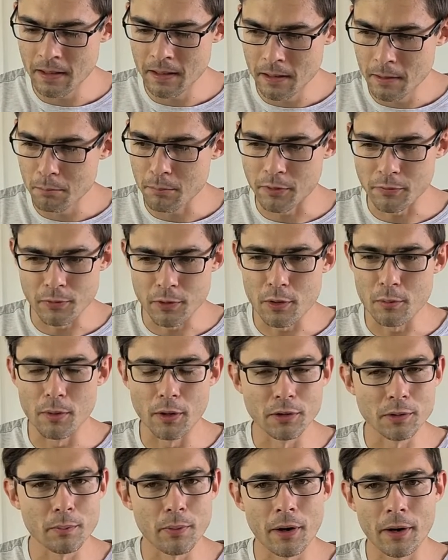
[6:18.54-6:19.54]
But for the
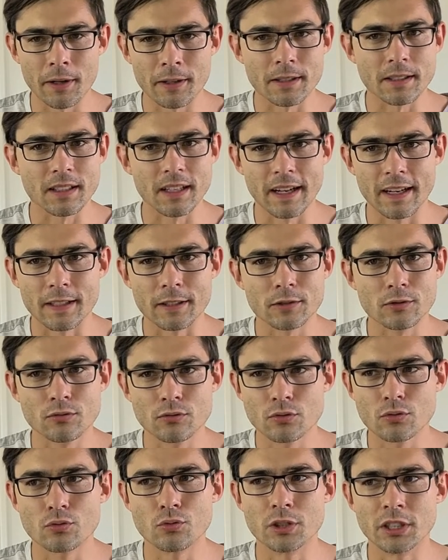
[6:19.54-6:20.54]
most part, like
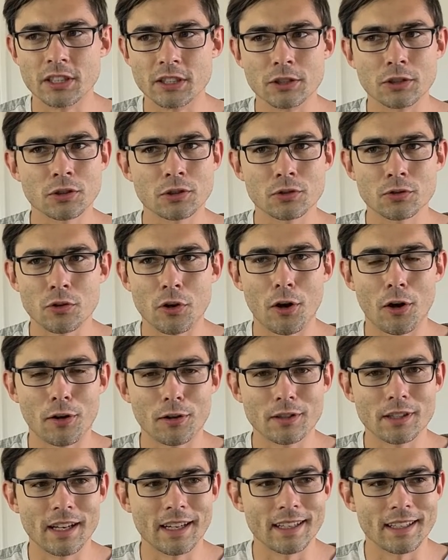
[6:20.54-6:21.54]
really
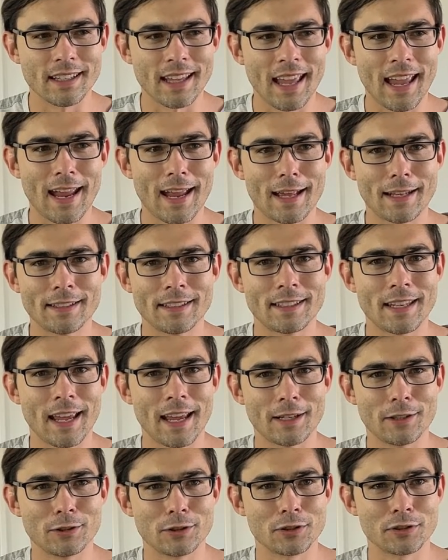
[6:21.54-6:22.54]
strong, like canned
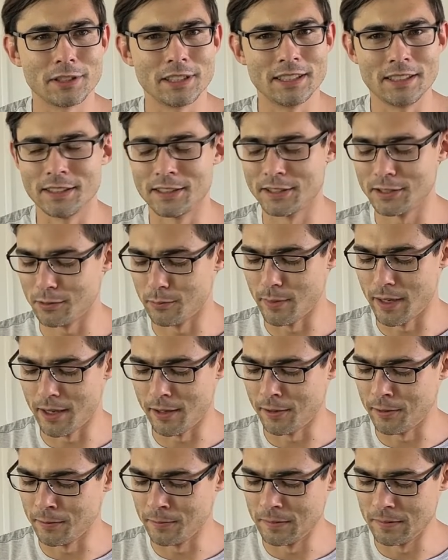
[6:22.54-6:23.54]
tangerine
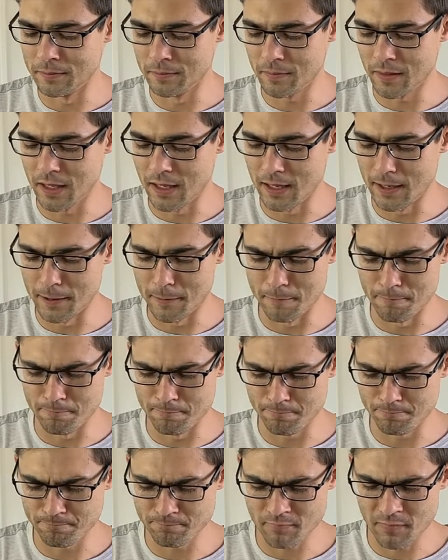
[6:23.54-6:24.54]
smell
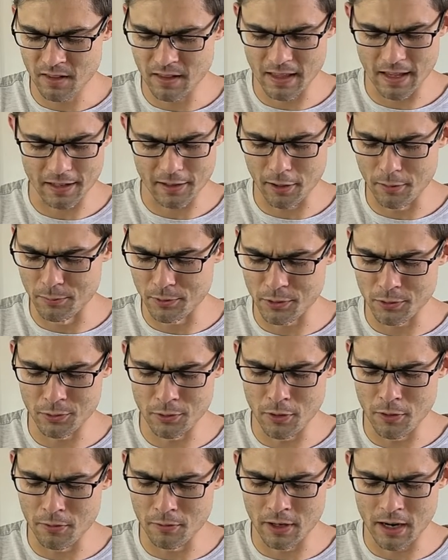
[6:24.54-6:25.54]
that comes
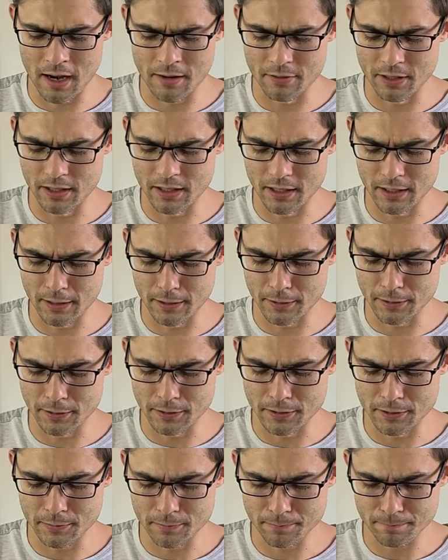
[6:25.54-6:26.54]
through over everything
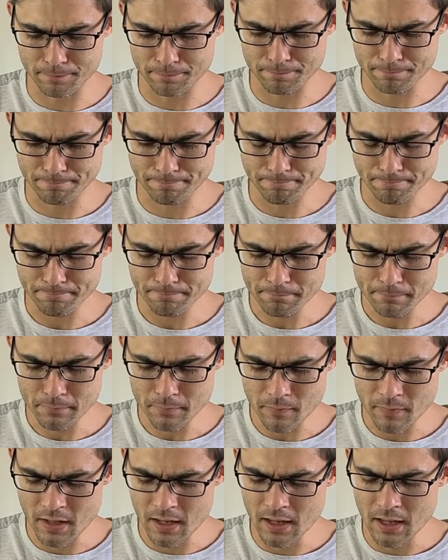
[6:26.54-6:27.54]
else.
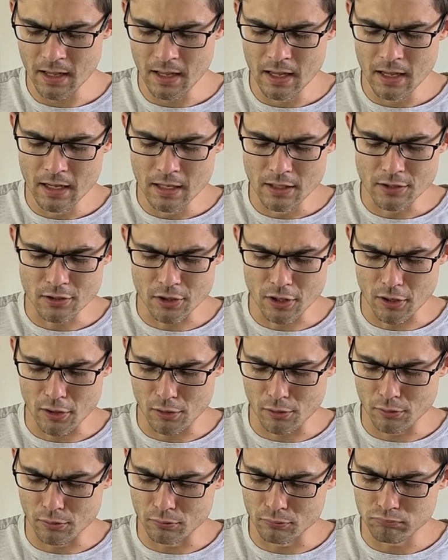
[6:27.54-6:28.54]

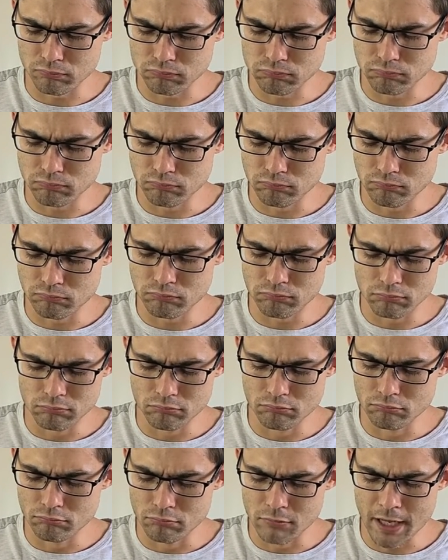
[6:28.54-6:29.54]
So
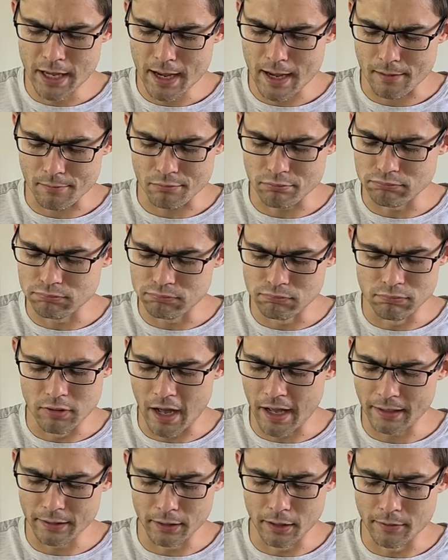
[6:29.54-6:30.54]
yeah,
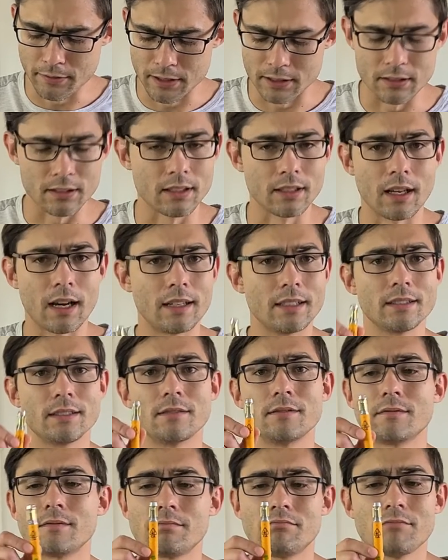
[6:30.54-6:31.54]
I love it. I
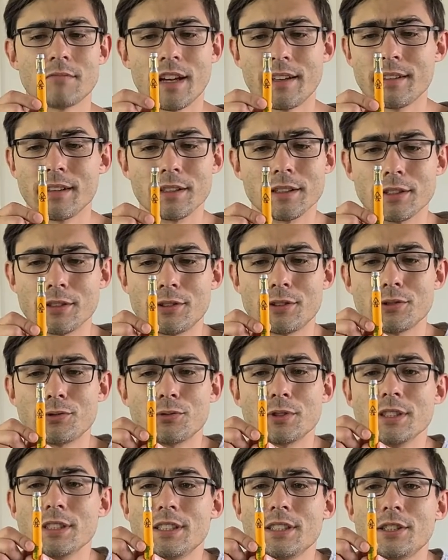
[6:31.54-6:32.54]
think this is
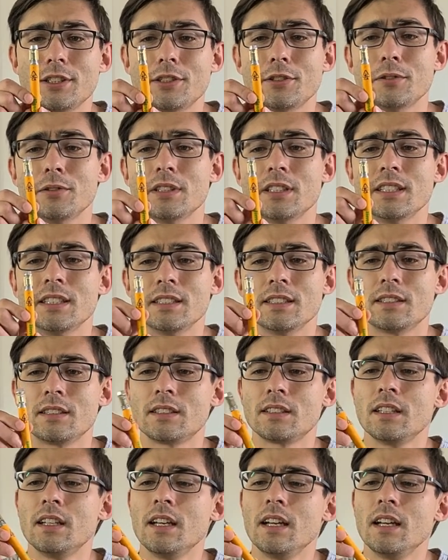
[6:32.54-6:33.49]
really cute. It's